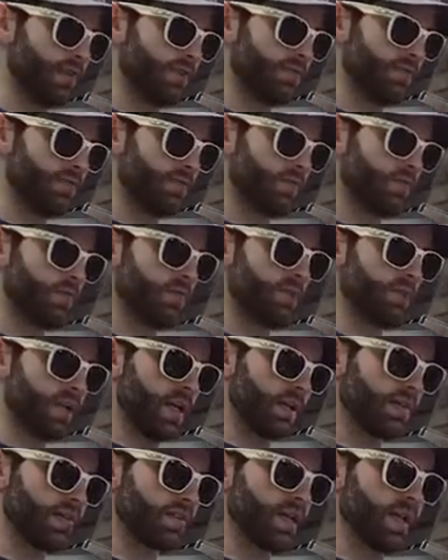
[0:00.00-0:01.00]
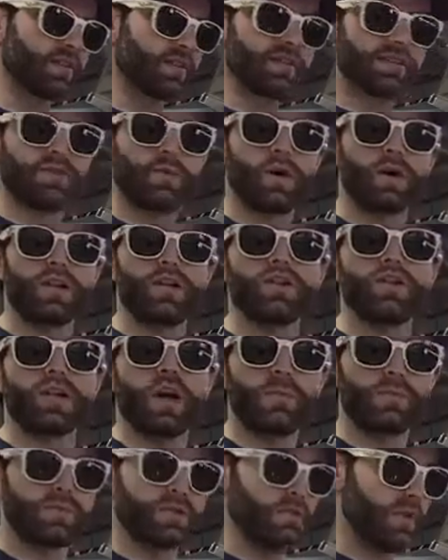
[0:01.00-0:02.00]
you know,
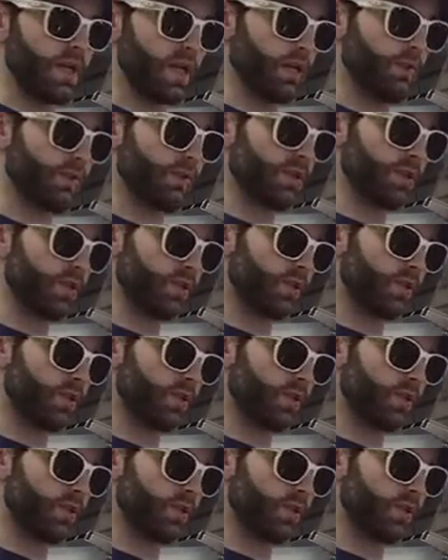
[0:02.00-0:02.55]
instinct is